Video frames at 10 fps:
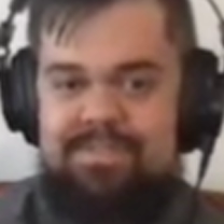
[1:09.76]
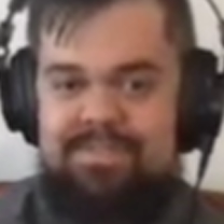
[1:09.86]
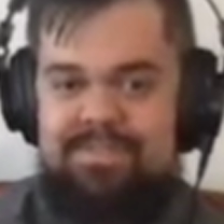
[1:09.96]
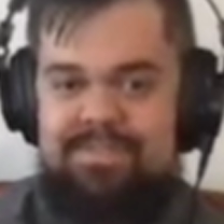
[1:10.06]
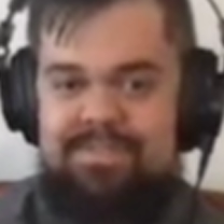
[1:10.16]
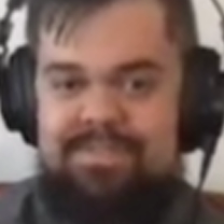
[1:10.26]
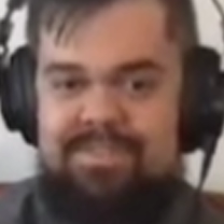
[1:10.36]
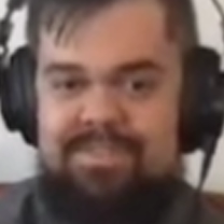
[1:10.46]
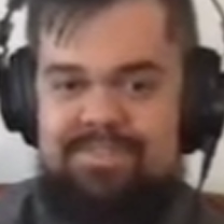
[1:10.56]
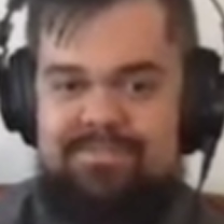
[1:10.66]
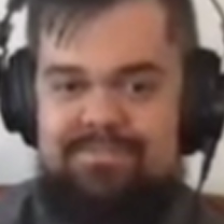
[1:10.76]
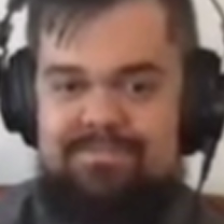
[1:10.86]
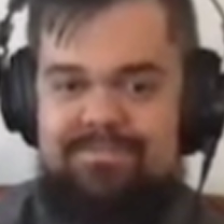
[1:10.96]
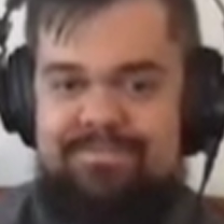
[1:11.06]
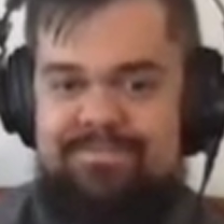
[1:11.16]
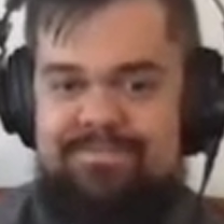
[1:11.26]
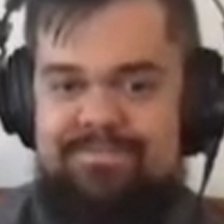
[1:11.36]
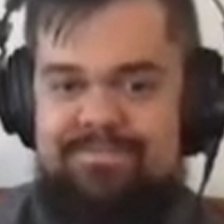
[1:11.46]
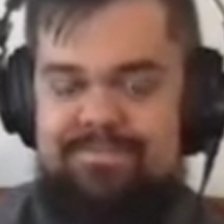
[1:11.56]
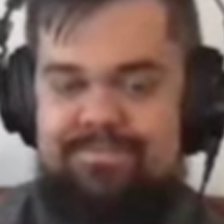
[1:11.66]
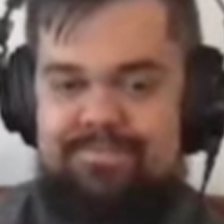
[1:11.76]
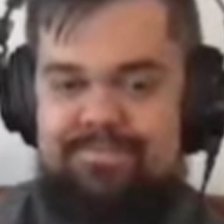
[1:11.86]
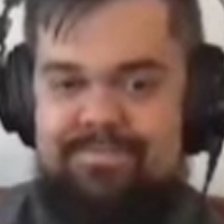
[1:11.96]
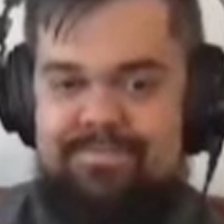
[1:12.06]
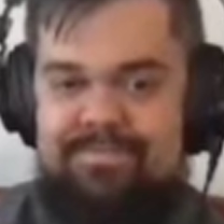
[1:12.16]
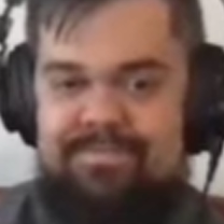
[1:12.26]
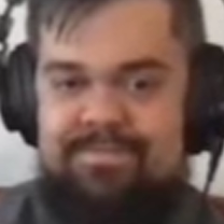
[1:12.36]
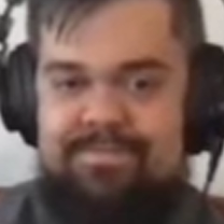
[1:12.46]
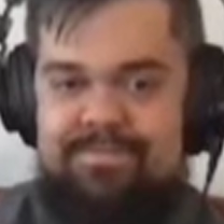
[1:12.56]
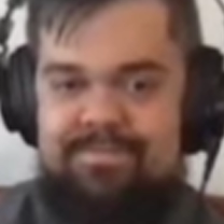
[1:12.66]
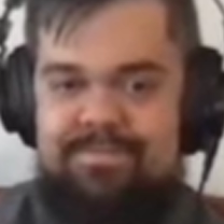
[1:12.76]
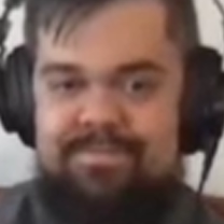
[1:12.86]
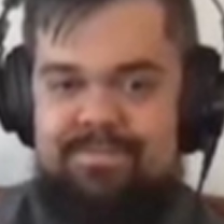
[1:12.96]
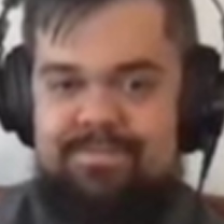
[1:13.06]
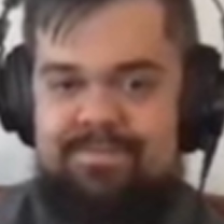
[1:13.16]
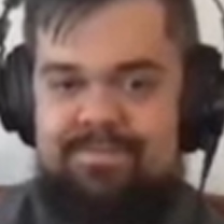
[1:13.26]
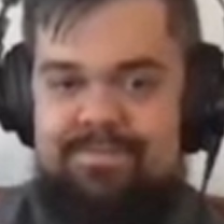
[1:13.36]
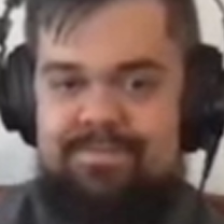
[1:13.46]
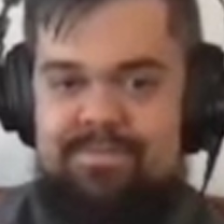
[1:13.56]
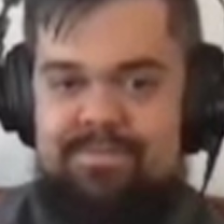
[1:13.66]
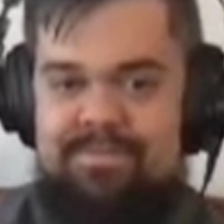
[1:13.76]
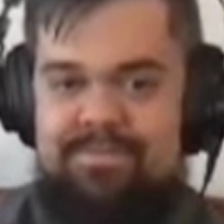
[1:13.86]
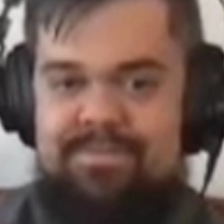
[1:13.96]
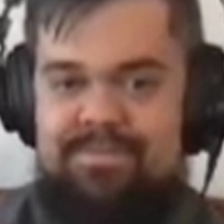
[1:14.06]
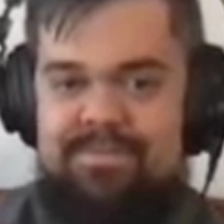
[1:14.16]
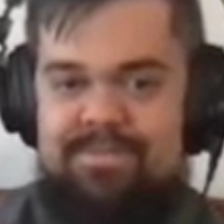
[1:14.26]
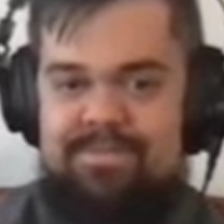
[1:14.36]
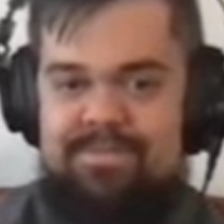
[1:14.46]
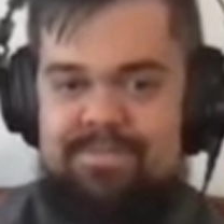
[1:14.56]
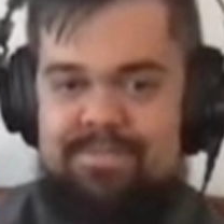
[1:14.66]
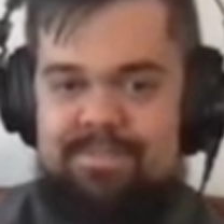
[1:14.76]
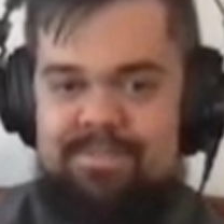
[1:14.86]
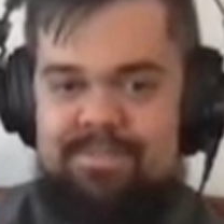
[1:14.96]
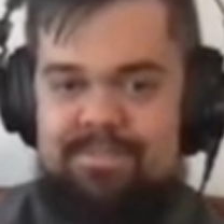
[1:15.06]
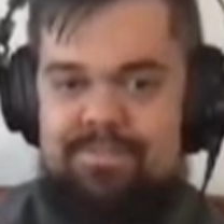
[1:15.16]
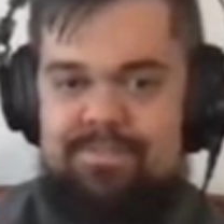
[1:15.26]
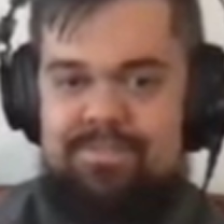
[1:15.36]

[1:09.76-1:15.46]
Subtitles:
[no speech]